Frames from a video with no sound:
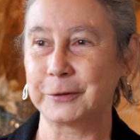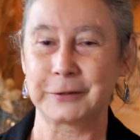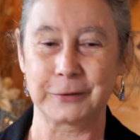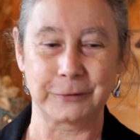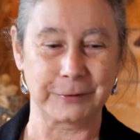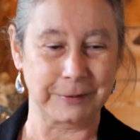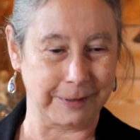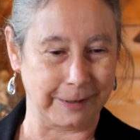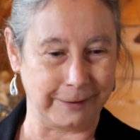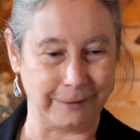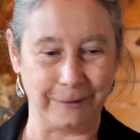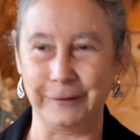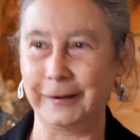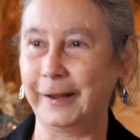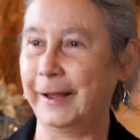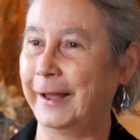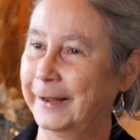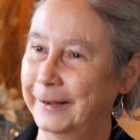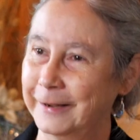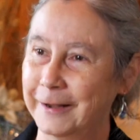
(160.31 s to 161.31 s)
So it's like,
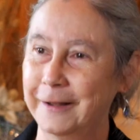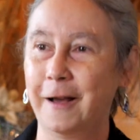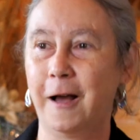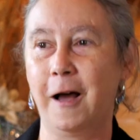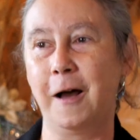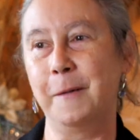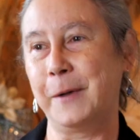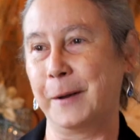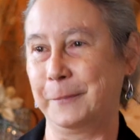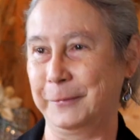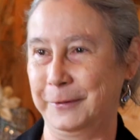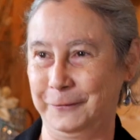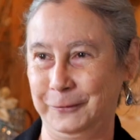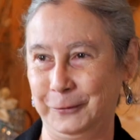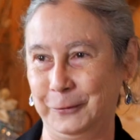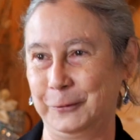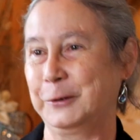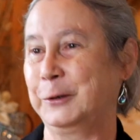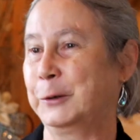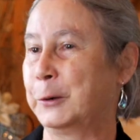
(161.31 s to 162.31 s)
okay, I'll mop the
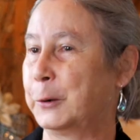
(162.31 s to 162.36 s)
floor.